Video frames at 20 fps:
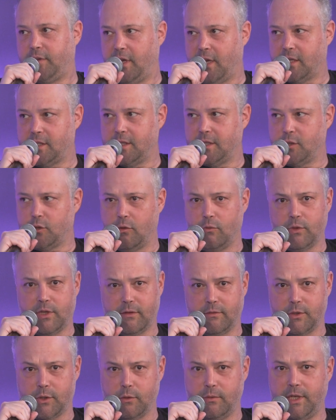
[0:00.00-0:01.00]
assets or
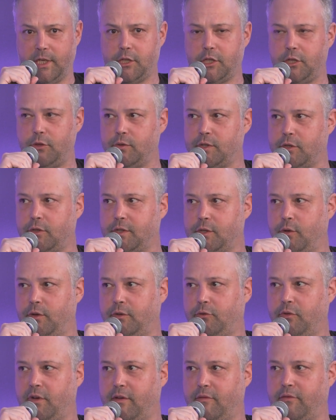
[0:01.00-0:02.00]
whatever. So each user is going
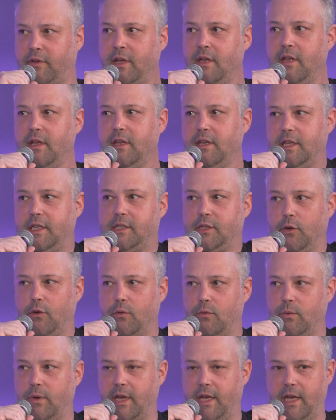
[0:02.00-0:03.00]
to have its
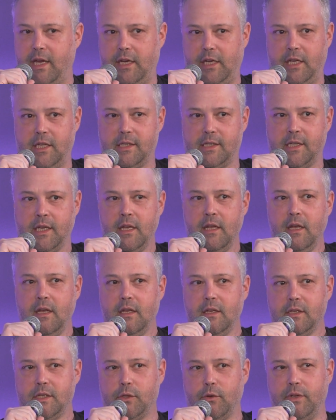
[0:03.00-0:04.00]
own needs.
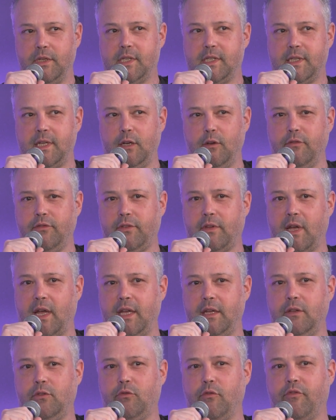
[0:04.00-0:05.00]
So instead of
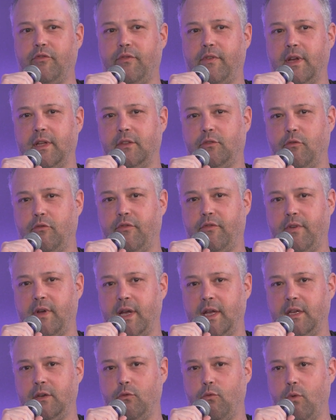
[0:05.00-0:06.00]
trying to
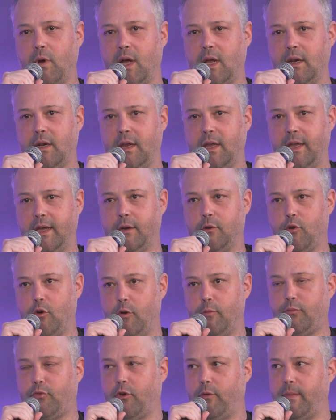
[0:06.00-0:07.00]
find one
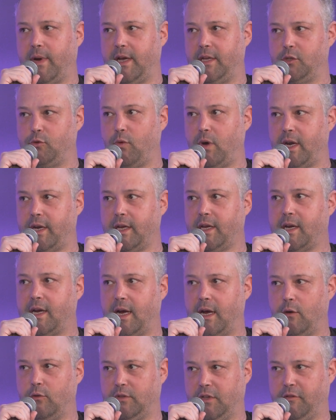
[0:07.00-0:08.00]
compromise, one
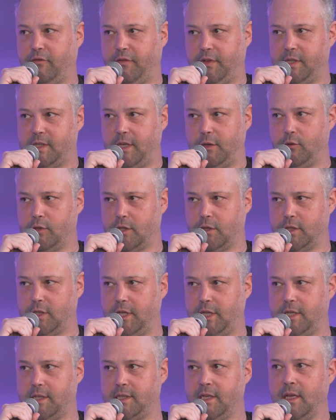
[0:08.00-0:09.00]
account that fits the user's
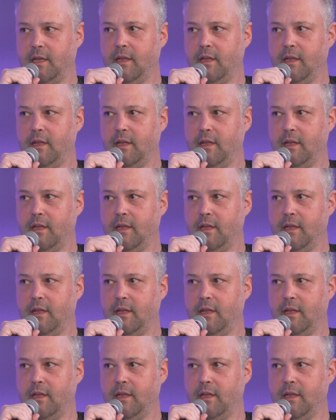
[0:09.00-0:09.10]
needs,